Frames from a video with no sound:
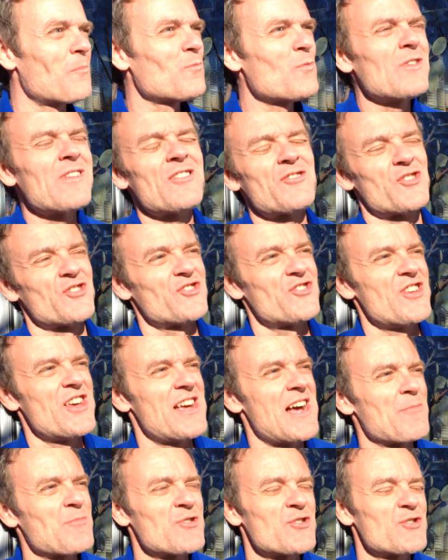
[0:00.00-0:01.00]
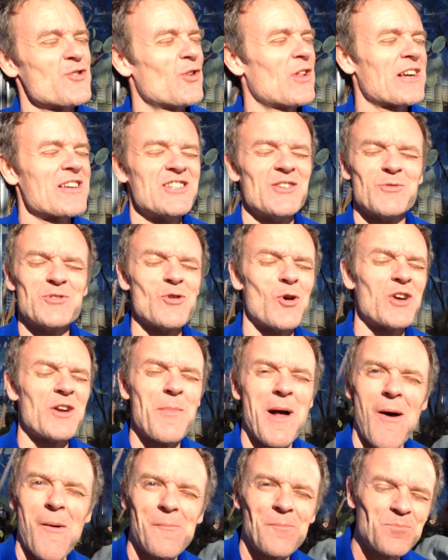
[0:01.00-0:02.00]
Well, that's just it. I'm just like we're talking
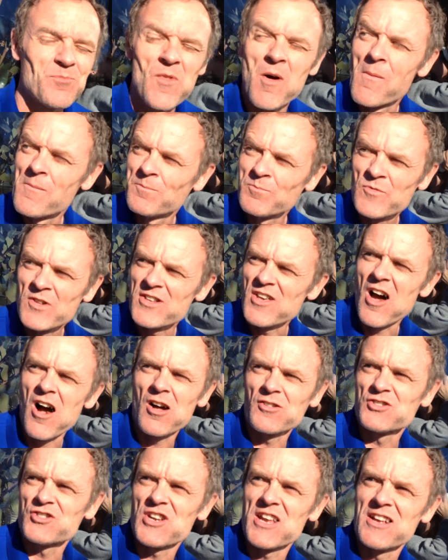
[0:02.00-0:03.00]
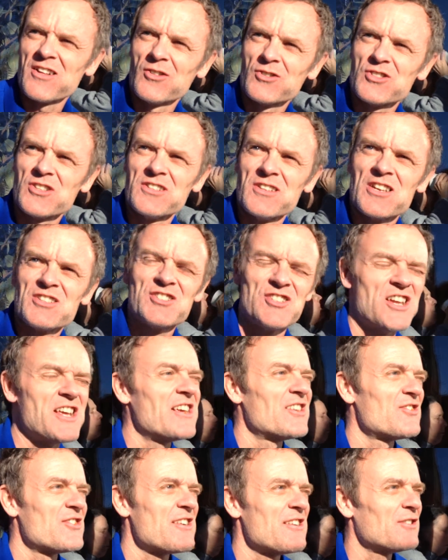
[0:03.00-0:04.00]
about yard sales and
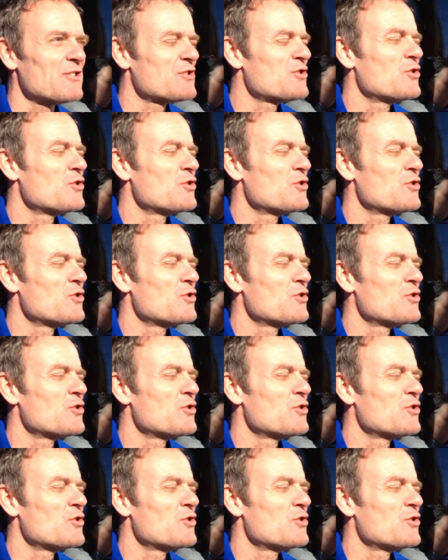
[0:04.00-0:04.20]
estate sales.